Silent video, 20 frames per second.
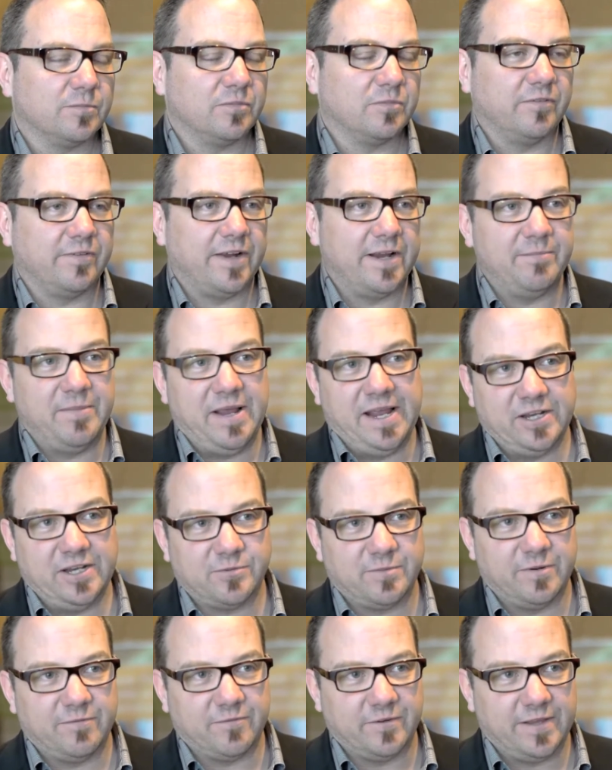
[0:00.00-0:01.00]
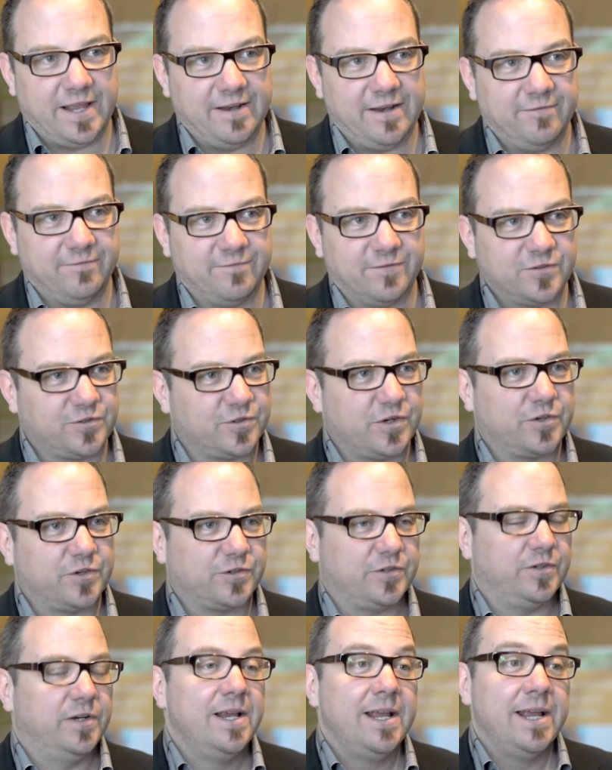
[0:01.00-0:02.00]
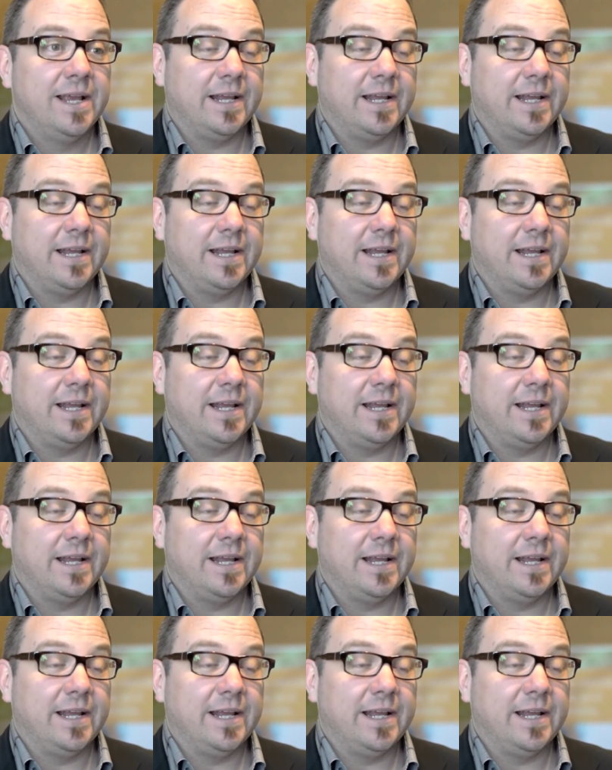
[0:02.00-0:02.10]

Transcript: provide management for that infrastructure,